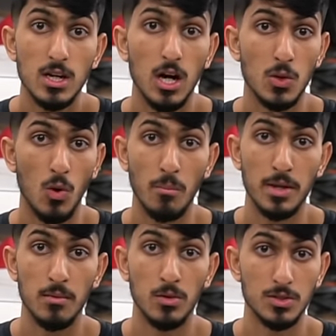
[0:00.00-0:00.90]
Uh, you won't
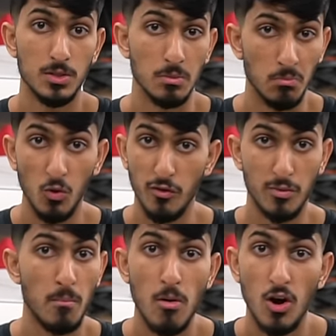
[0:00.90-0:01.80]
be able to move it
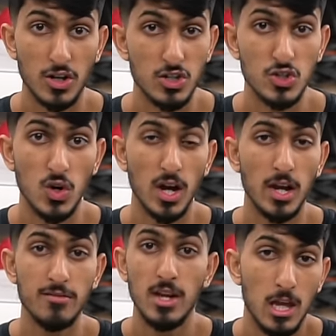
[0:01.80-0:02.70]
from park to
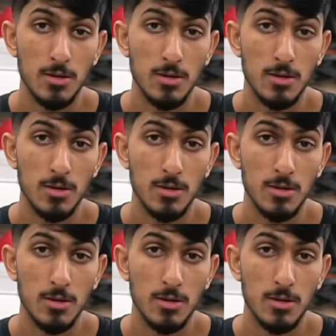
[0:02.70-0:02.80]
drive.